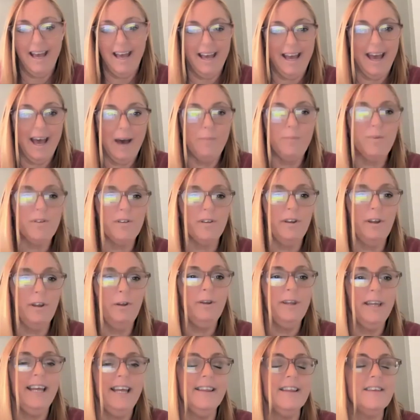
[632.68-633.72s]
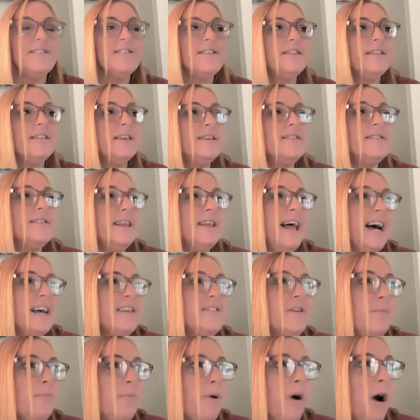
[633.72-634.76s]
Absolutely. And this class
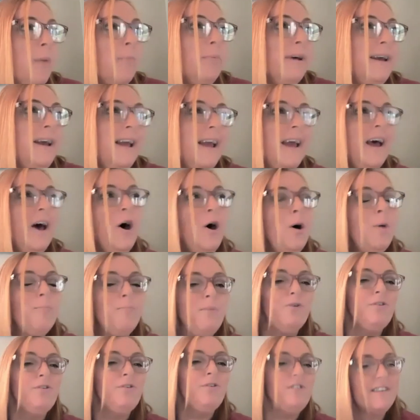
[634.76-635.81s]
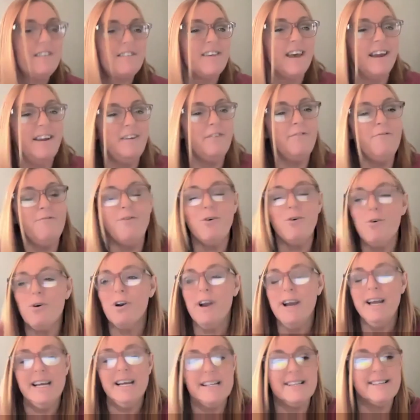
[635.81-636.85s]
I'm probably most excited
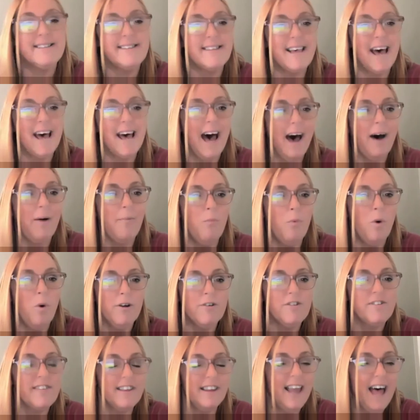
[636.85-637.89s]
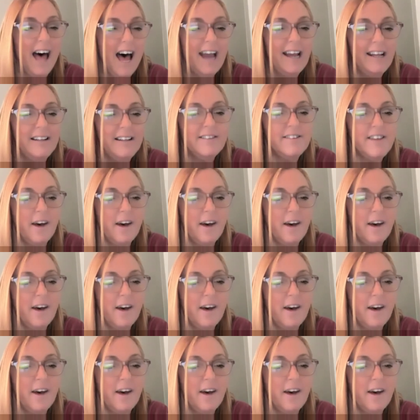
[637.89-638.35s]
for. It's Where's the Line?